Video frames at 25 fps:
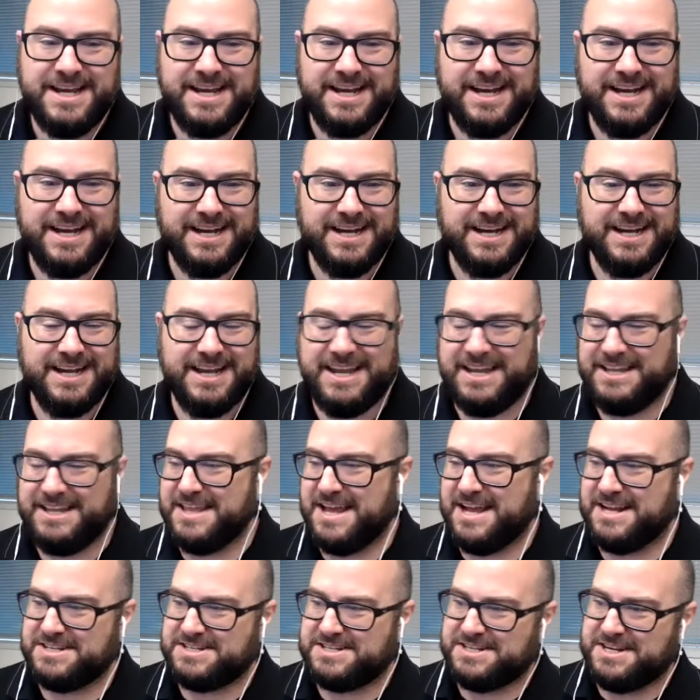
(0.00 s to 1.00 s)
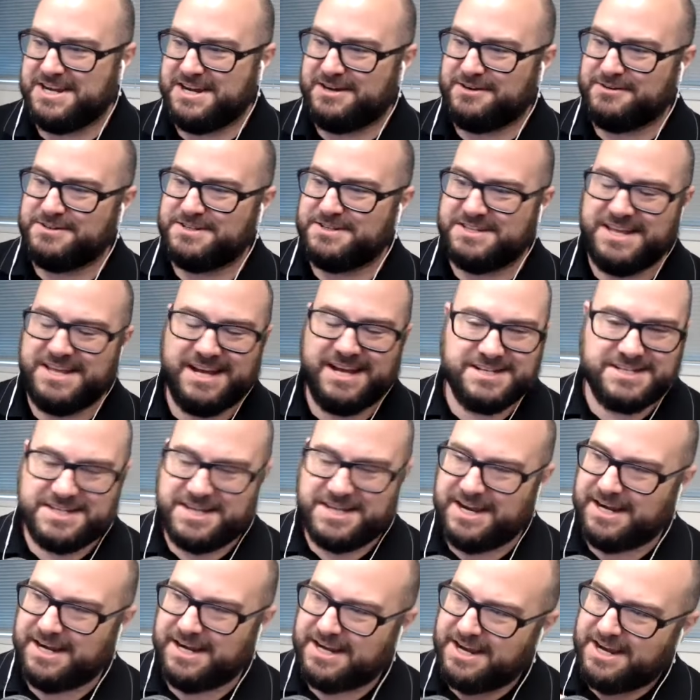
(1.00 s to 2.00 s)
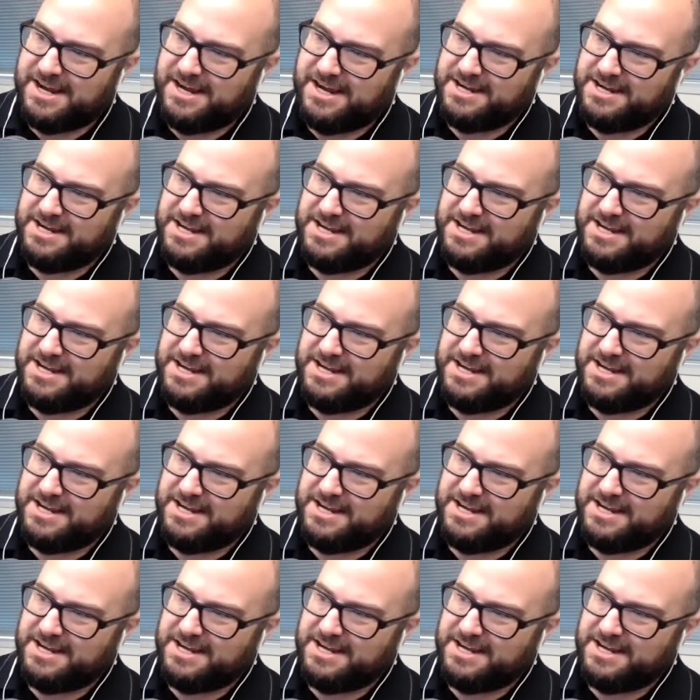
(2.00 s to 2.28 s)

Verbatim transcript: And that's like